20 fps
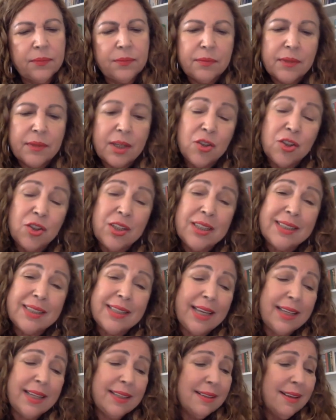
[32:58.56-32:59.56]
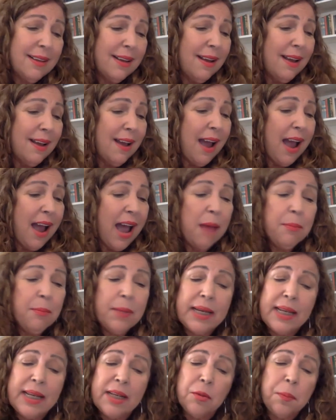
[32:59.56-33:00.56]
And she said, I'm a
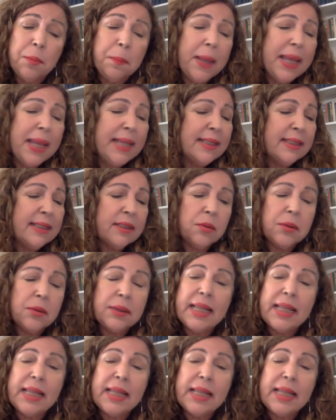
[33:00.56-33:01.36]
little pencil in the